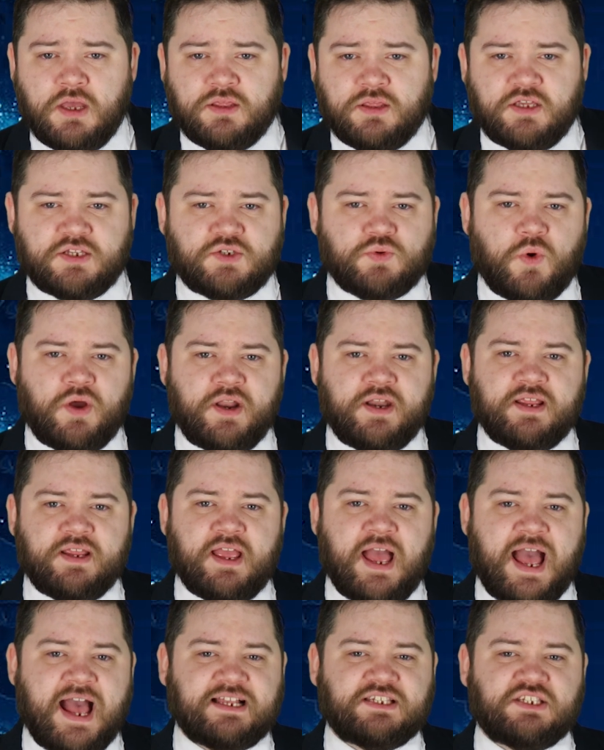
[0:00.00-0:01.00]
This one
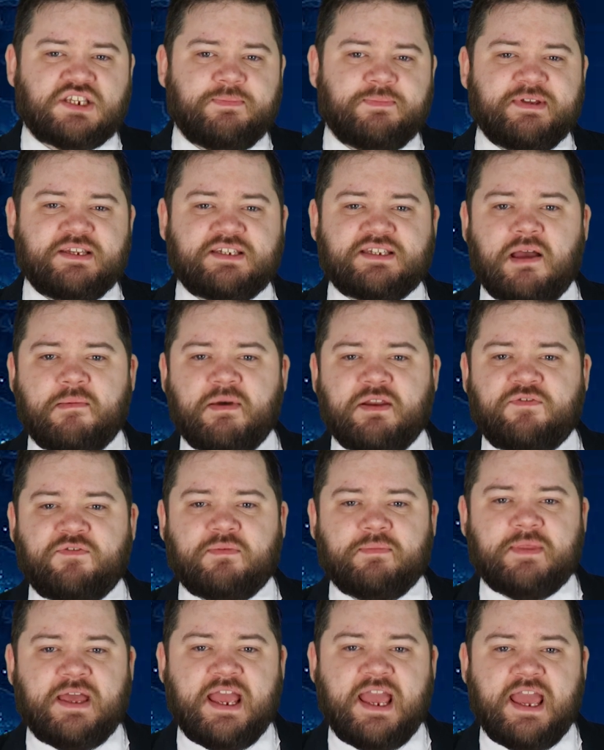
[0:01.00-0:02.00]
has to be summoned
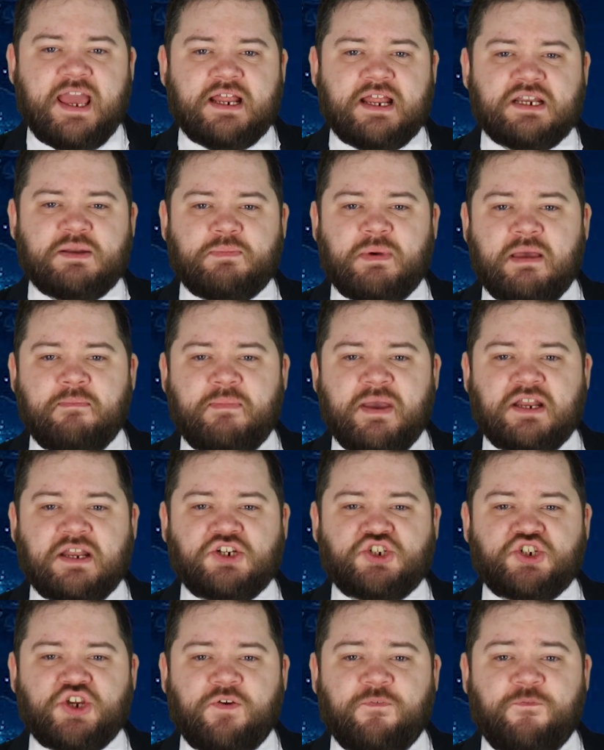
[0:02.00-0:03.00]
from the hand by
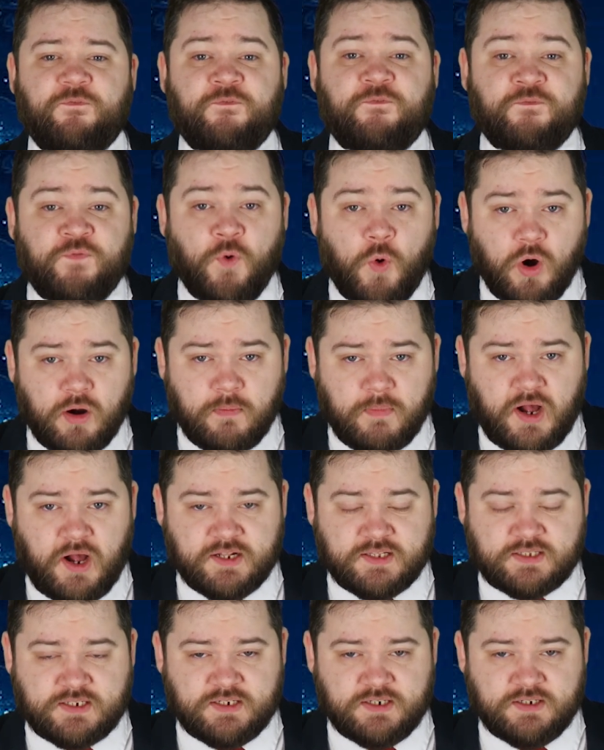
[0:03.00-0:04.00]
banishing 4
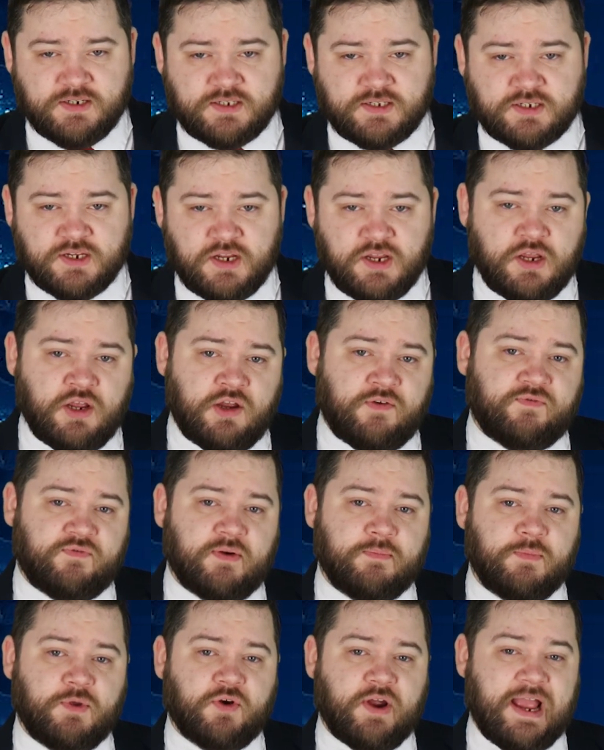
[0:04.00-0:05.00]
monsters
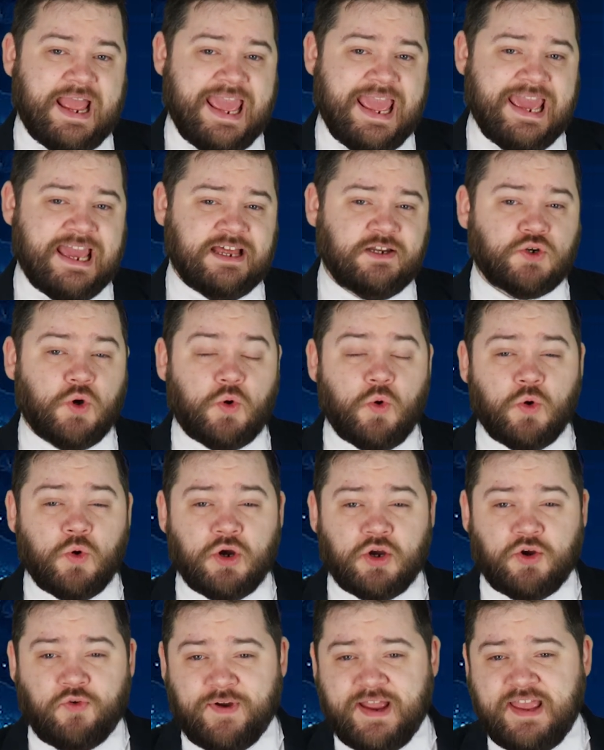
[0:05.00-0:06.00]
from your hand
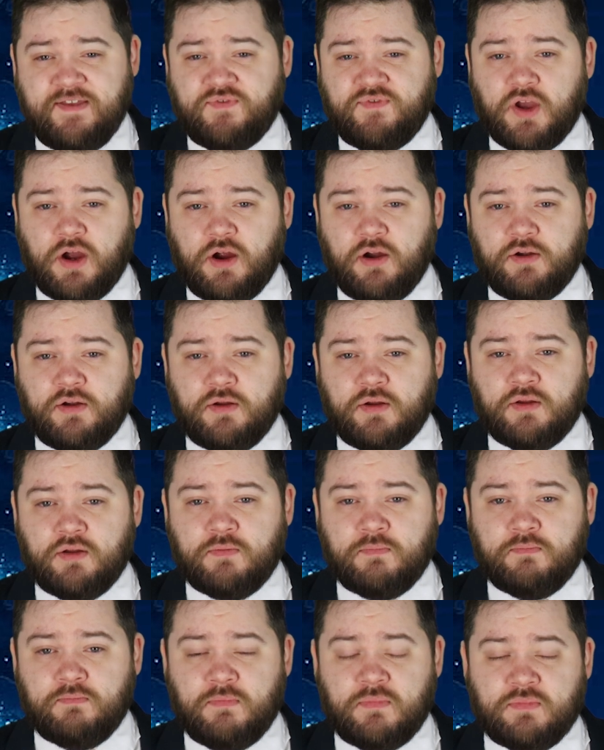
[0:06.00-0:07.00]
or graveyard,
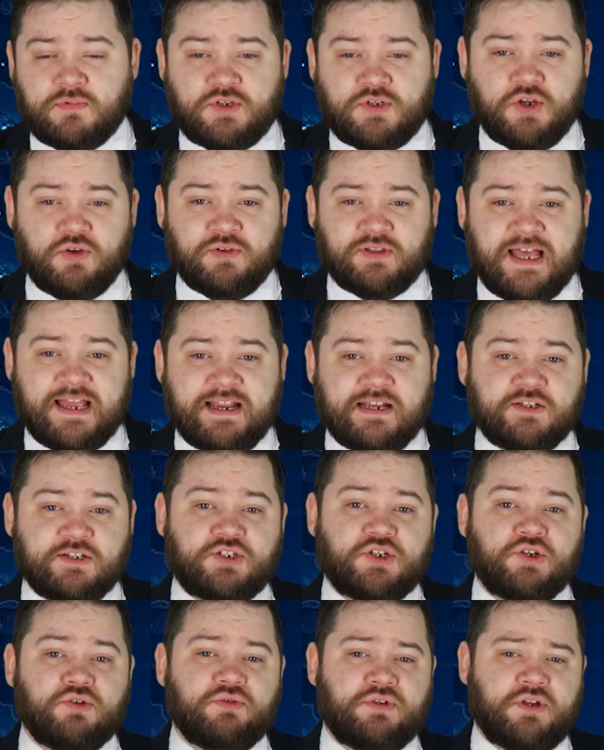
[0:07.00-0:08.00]
2 light and
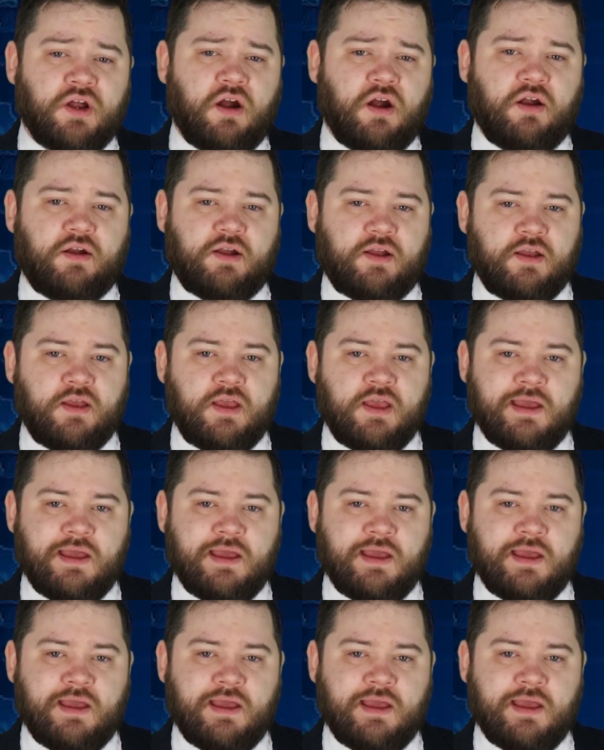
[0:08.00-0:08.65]
2 dark.